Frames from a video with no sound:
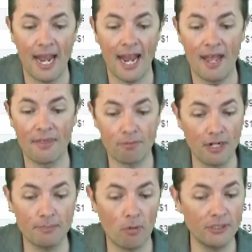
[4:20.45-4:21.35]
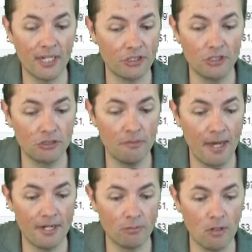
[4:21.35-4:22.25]
And the price point is actually not too
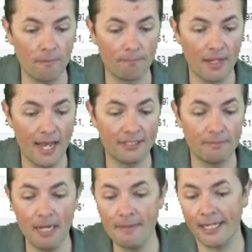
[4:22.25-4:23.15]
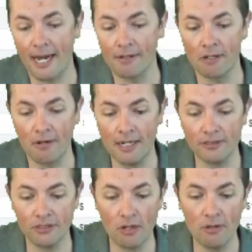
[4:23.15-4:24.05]
bad as well. And it's a baby carrier,
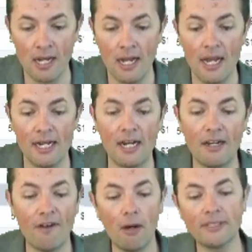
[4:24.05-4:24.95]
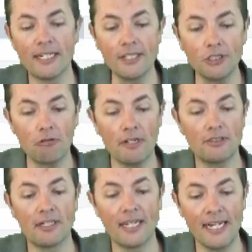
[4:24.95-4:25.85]
right? So now if I was
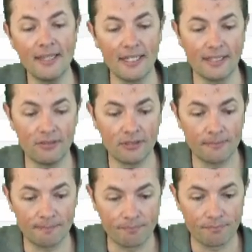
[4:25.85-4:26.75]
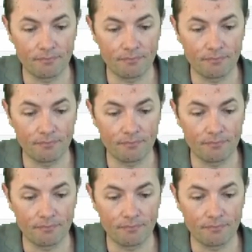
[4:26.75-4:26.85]
interested in this